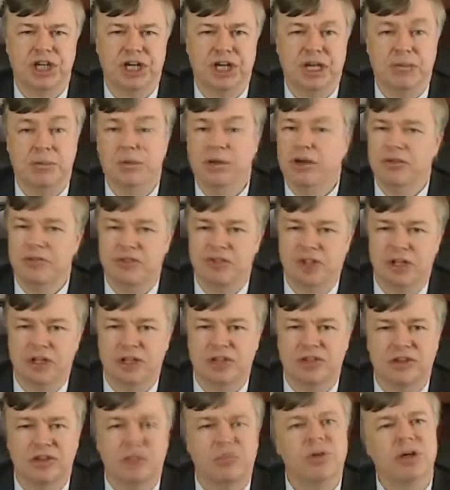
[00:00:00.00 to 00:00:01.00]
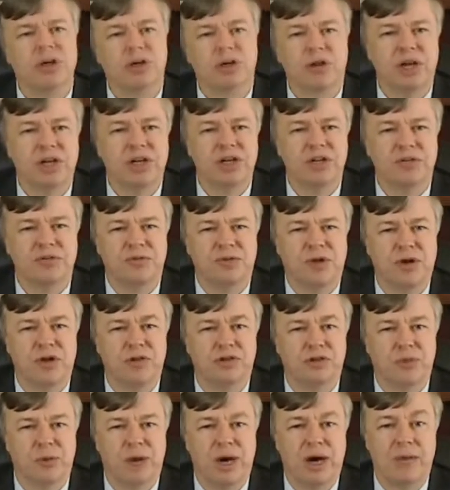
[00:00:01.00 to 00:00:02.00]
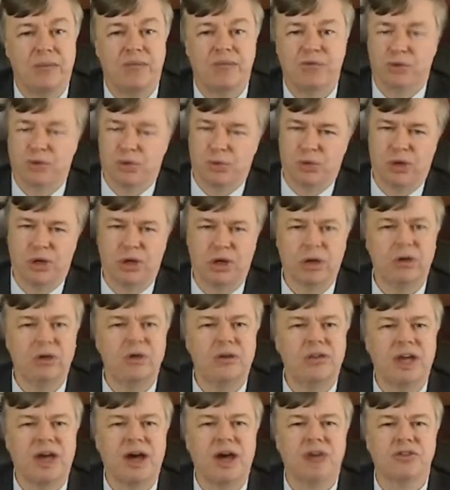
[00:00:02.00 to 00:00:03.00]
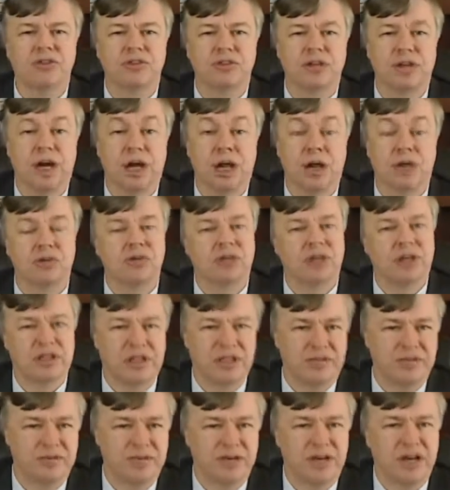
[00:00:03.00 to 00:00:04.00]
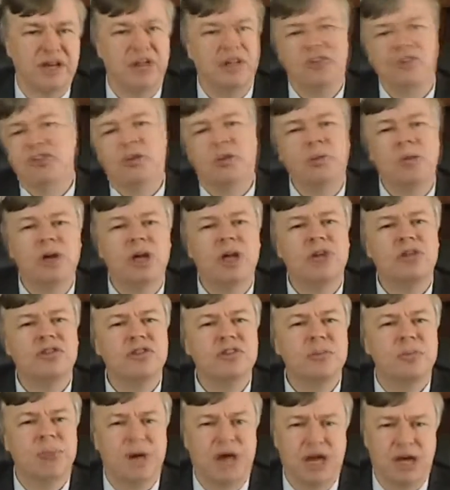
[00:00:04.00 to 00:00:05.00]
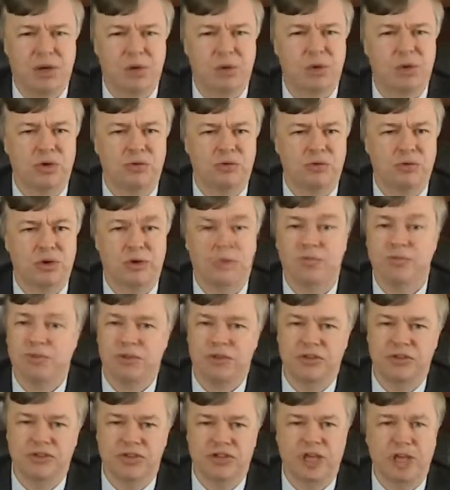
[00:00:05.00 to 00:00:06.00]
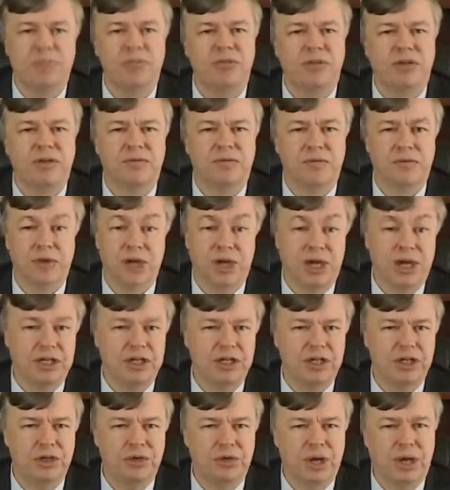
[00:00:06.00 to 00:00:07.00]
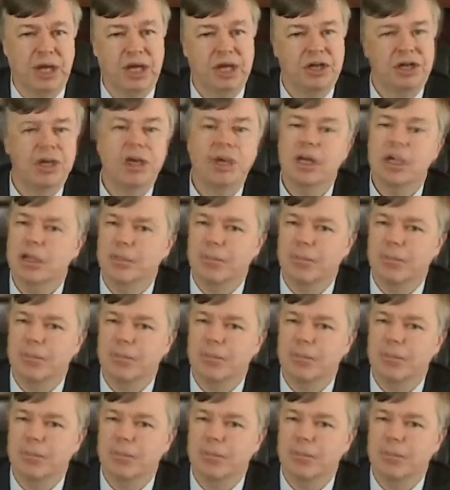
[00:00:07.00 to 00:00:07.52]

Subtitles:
game of selling someone a credit default swap for $100,000 and then finding someone else to buy one from for the same thing for 90 grand,